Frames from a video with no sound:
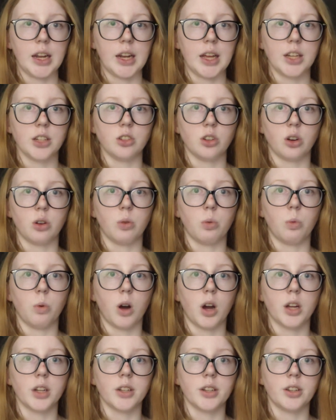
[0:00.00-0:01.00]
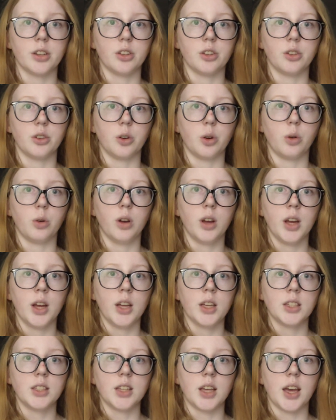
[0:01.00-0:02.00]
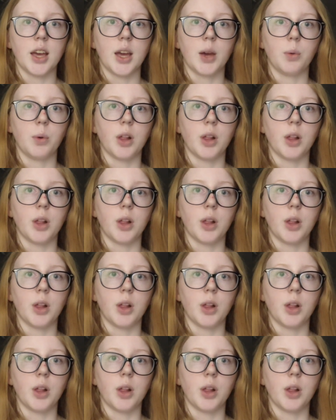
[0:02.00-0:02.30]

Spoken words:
and I don't want to say,